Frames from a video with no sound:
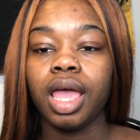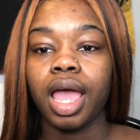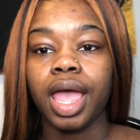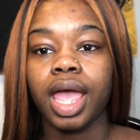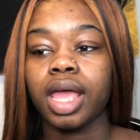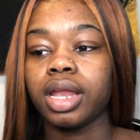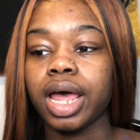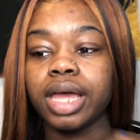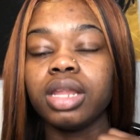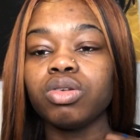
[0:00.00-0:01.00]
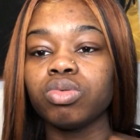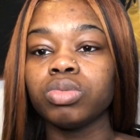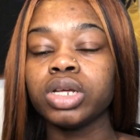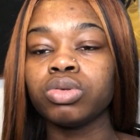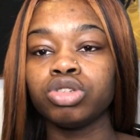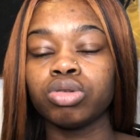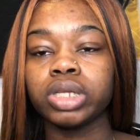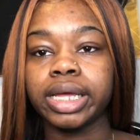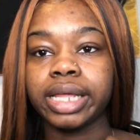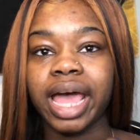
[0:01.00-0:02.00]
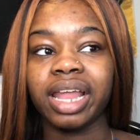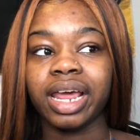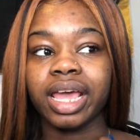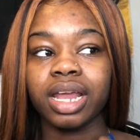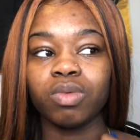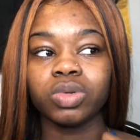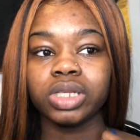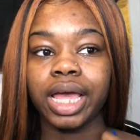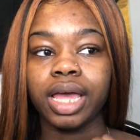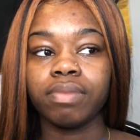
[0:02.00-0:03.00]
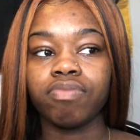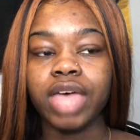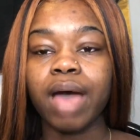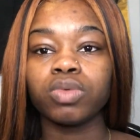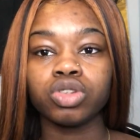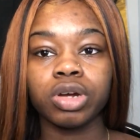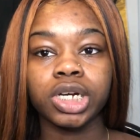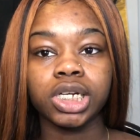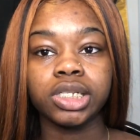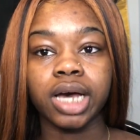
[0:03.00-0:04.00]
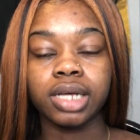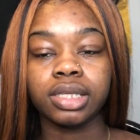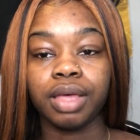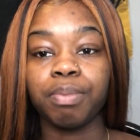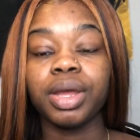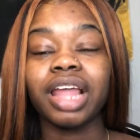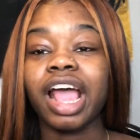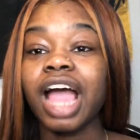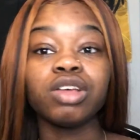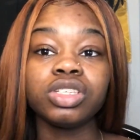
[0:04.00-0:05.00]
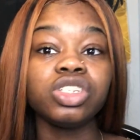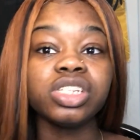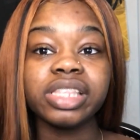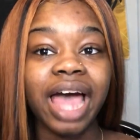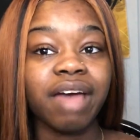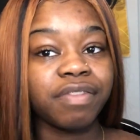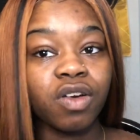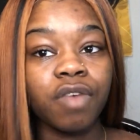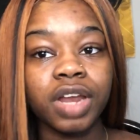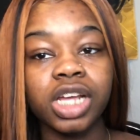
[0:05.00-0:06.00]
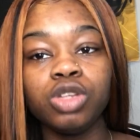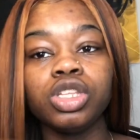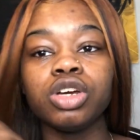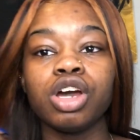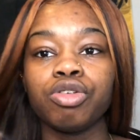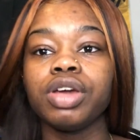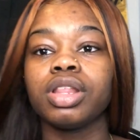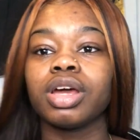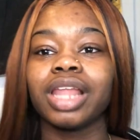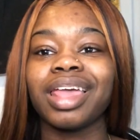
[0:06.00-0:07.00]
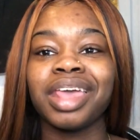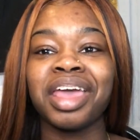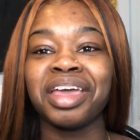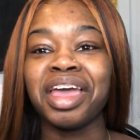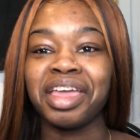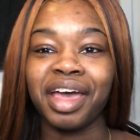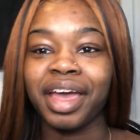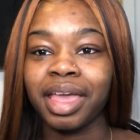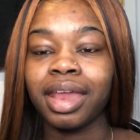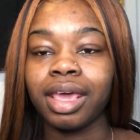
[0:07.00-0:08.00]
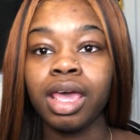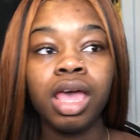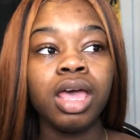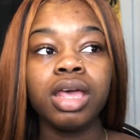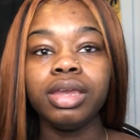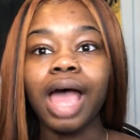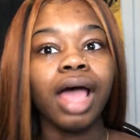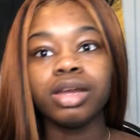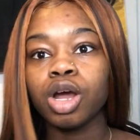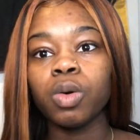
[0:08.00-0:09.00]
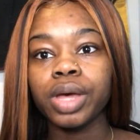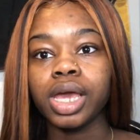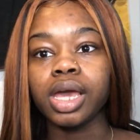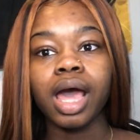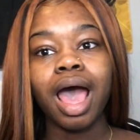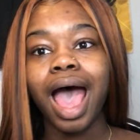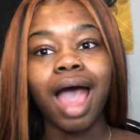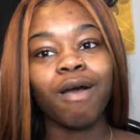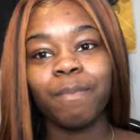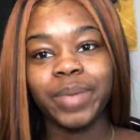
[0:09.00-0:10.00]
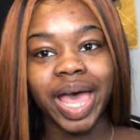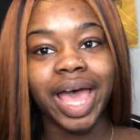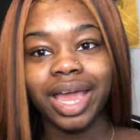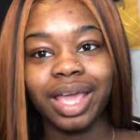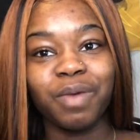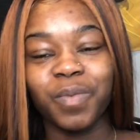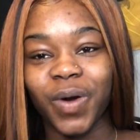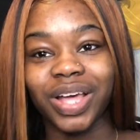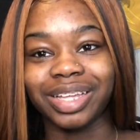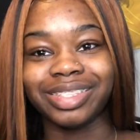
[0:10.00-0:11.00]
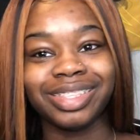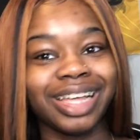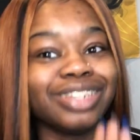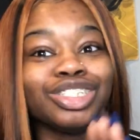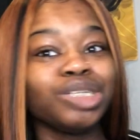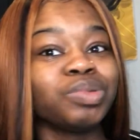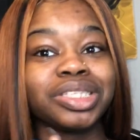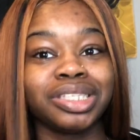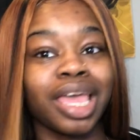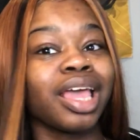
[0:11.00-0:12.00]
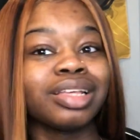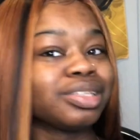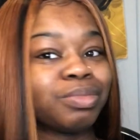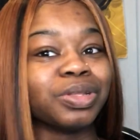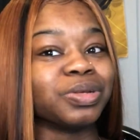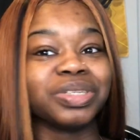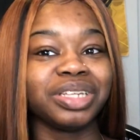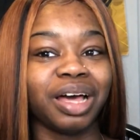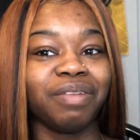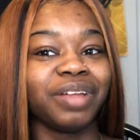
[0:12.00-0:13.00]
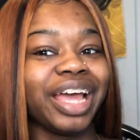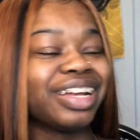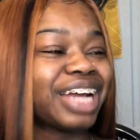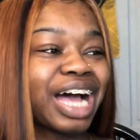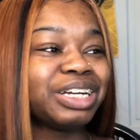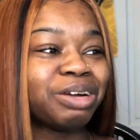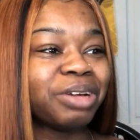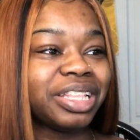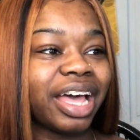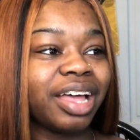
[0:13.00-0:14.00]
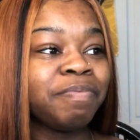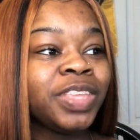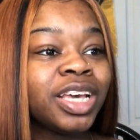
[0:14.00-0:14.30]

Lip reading: and like little jokes like that, and it was like, that was already toxic. But like, I used to just laugh it off, and I used to agree with her, like, yeah, I get it, not knowing how bad it was that she was saying some of those stuff, like, not knowing that.